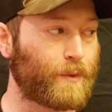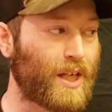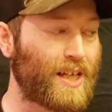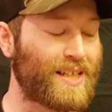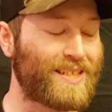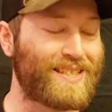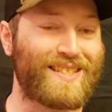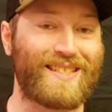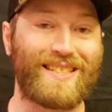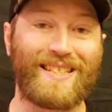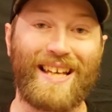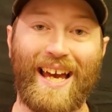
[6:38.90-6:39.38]

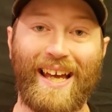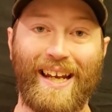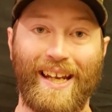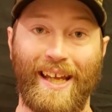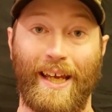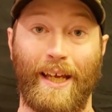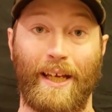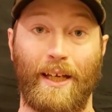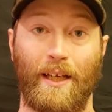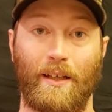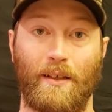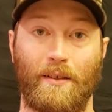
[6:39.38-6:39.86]

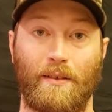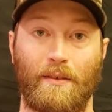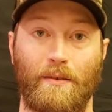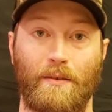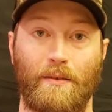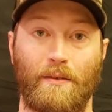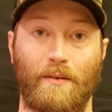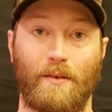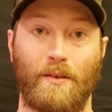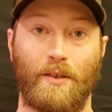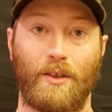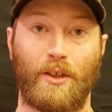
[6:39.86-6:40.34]
setting.
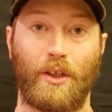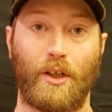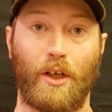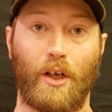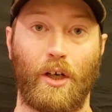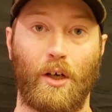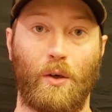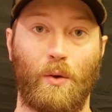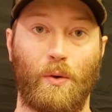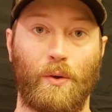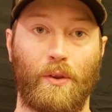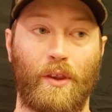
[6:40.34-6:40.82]
You
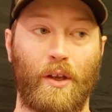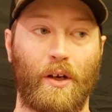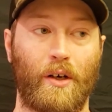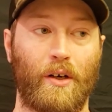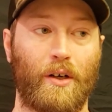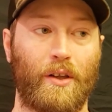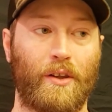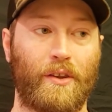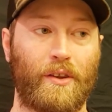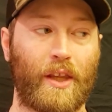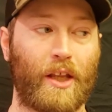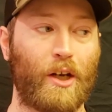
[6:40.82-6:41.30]
know,
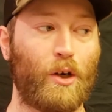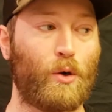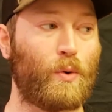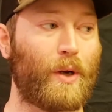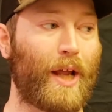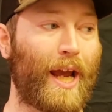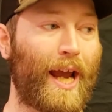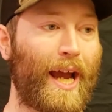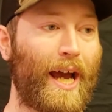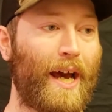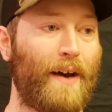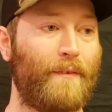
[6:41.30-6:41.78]
they
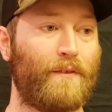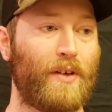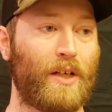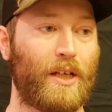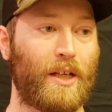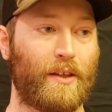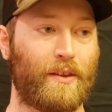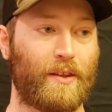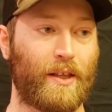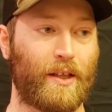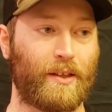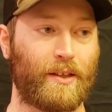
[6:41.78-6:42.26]
don't have
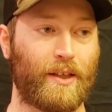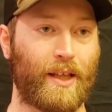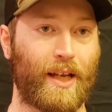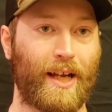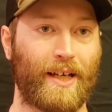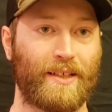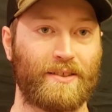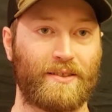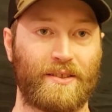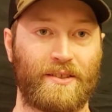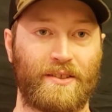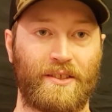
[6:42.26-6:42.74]
anything that
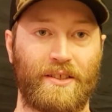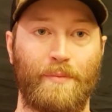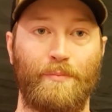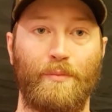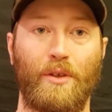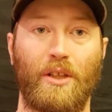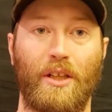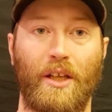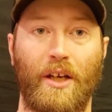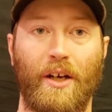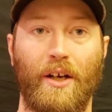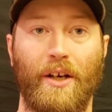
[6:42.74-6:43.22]
has a
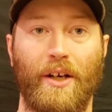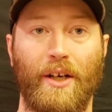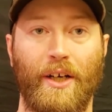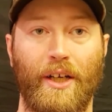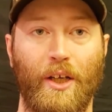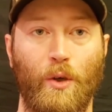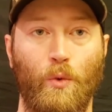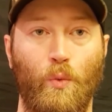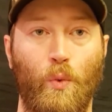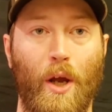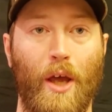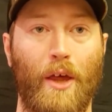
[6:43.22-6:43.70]

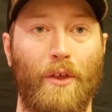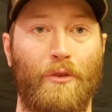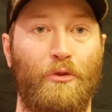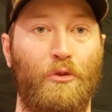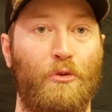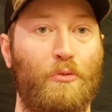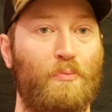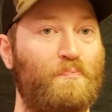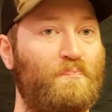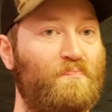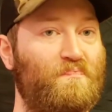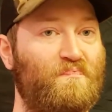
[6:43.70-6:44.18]
similarity
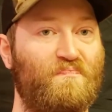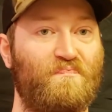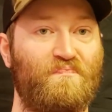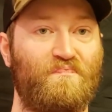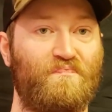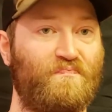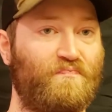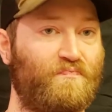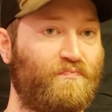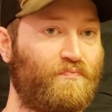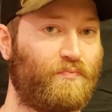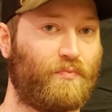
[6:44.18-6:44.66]
with
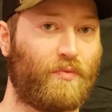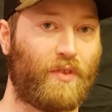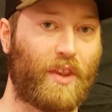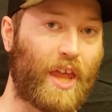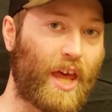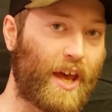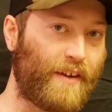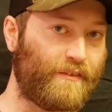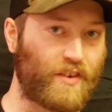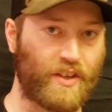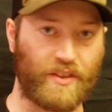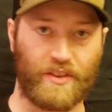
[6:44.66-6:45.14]

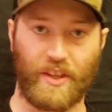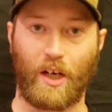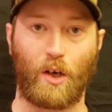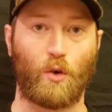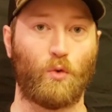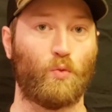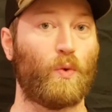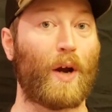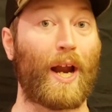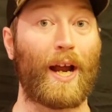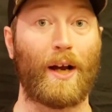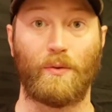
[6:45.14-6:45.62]
everything
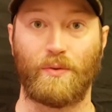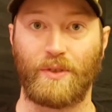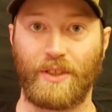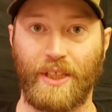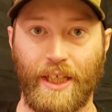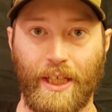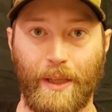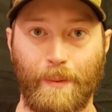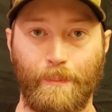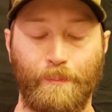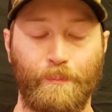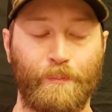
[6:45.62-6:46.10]
around
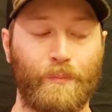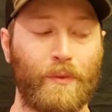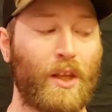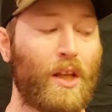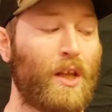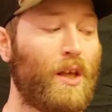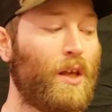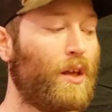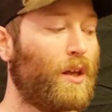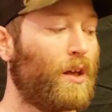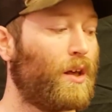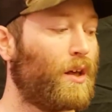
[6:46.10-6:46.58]
him
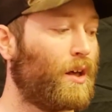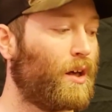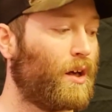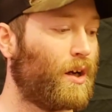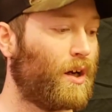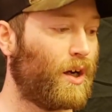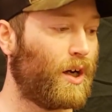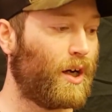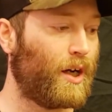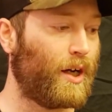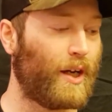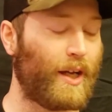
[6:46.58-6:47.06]

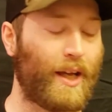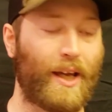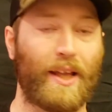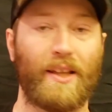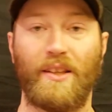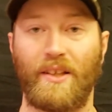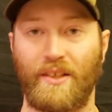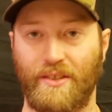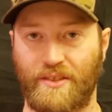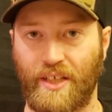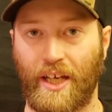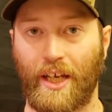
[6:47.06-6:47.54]

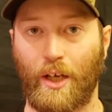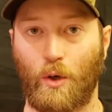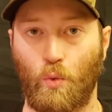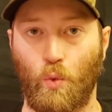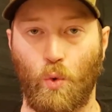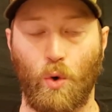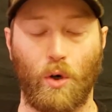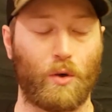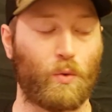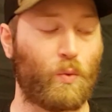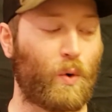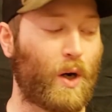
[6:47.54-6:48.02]
and the psych
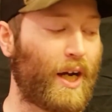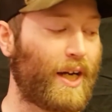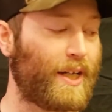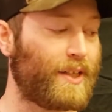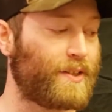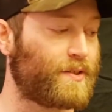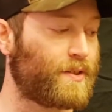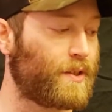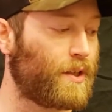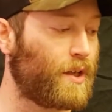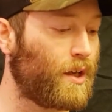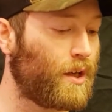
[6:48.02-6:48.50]
ward
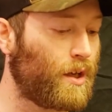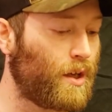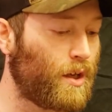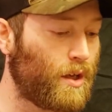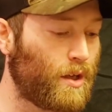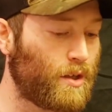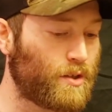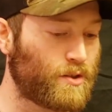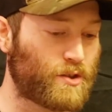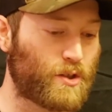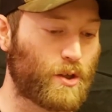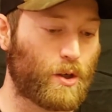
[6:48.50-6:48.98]
wise.
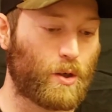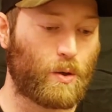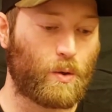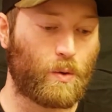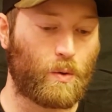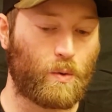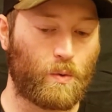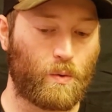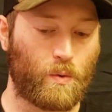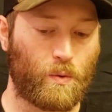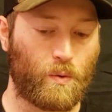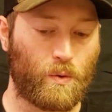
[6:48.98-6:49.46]

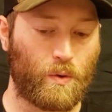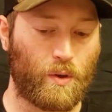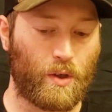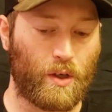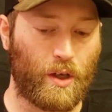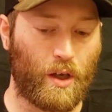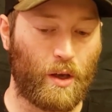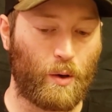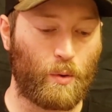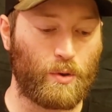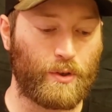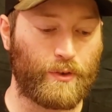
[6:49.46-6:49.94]
So
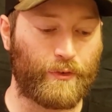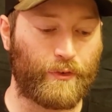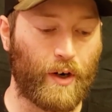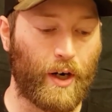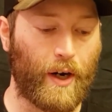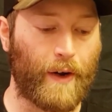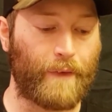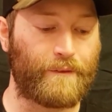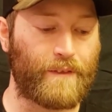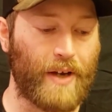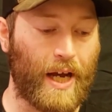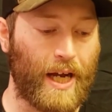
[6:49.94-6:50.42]
it was
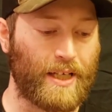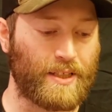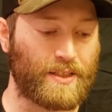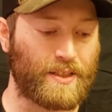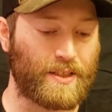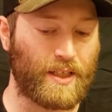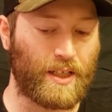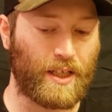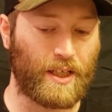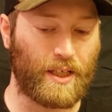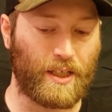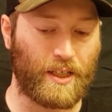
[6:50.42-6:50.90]
very
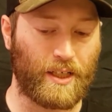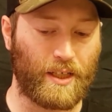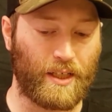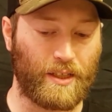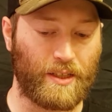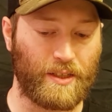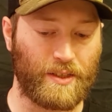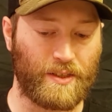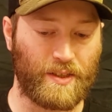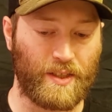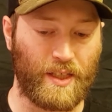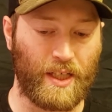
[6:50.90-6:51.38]
fascinating
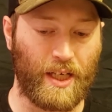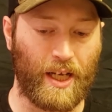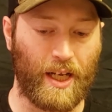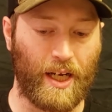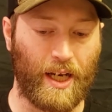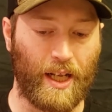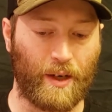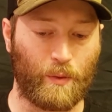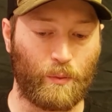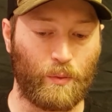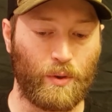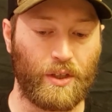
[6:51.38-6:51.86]
to see
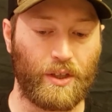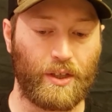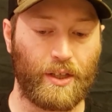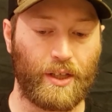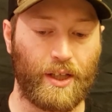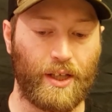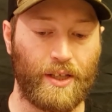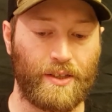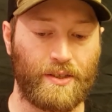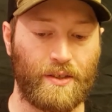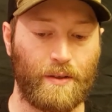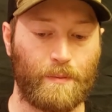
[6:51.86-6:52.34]
it.
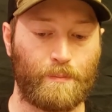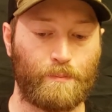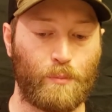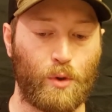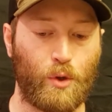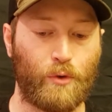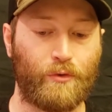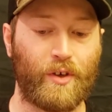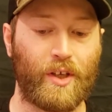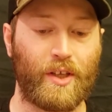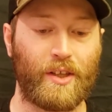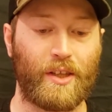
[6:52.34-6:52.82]
It's a
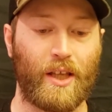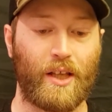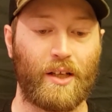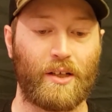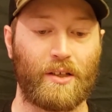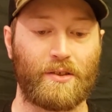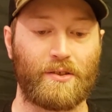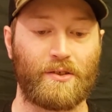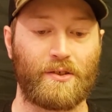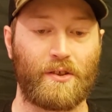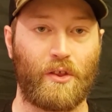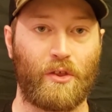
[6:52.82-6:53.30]
movie
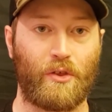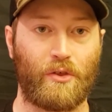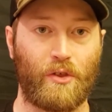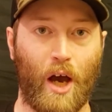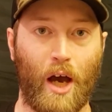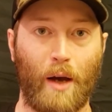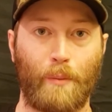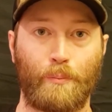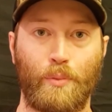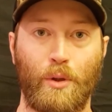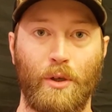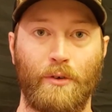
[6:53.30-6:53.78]
that's
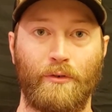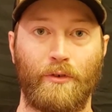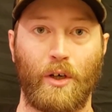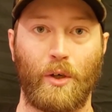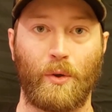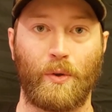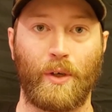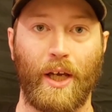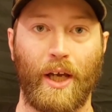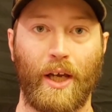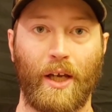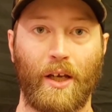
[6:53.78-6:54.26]
thought
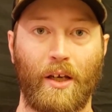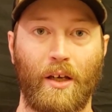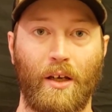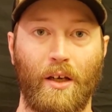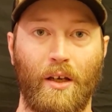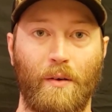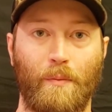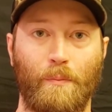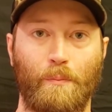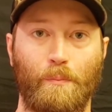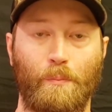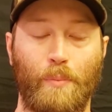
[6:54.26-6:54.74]
provoking,
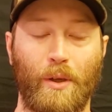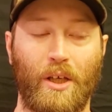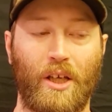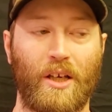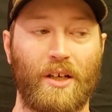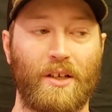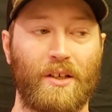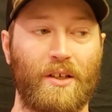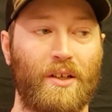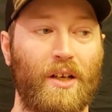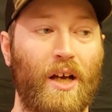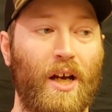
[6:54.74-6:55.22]

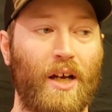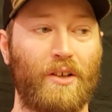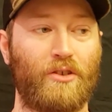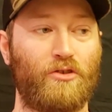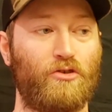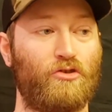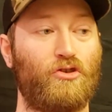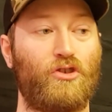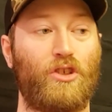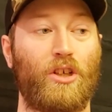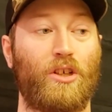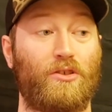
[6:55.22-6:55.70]
because not
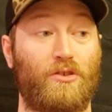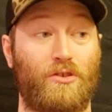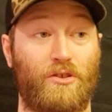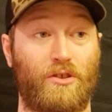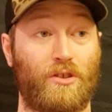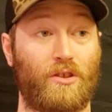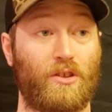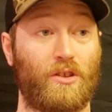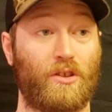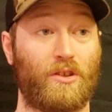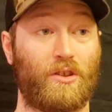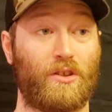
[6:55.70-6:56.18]
in
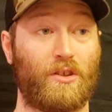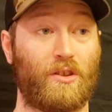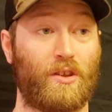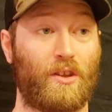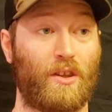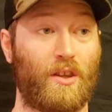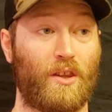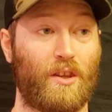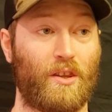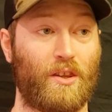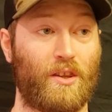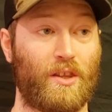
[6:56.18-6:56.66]
just
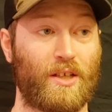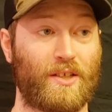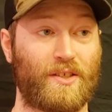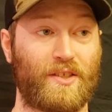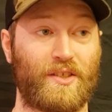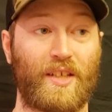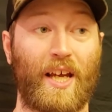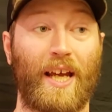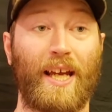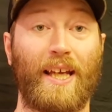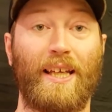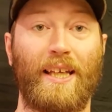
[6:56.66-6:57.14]
the
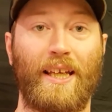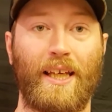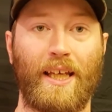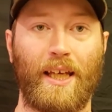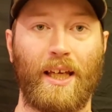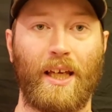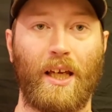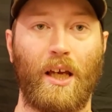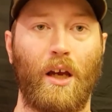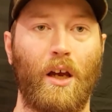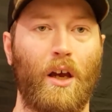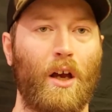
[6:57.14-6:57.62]

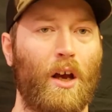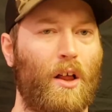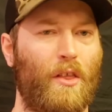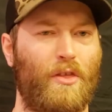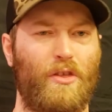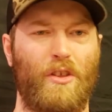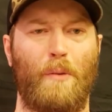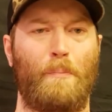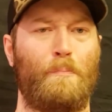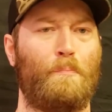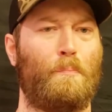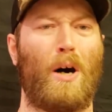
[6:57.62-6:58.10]
psyche,
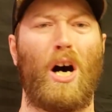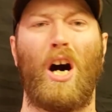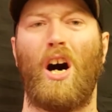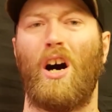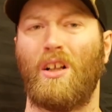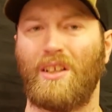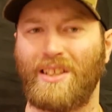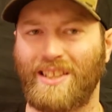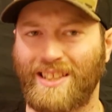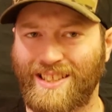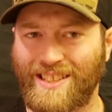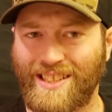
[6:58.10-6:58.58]
the
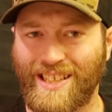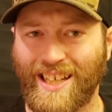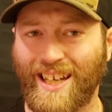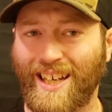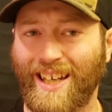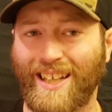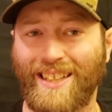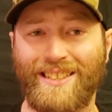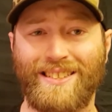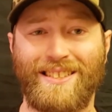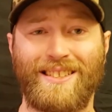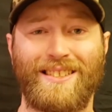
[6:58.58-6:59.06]

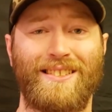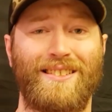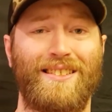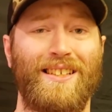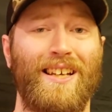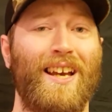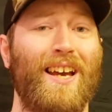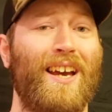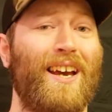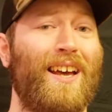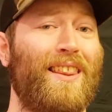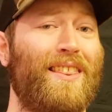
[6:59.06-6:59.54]
politics,
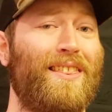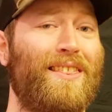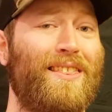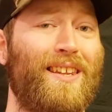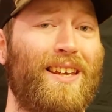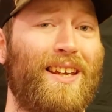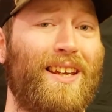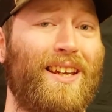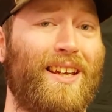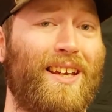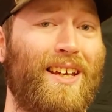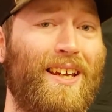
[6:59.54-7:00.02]

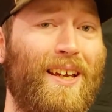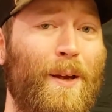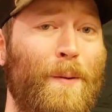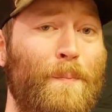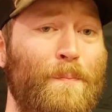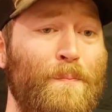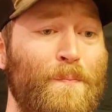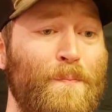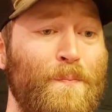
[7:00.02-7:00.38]
the,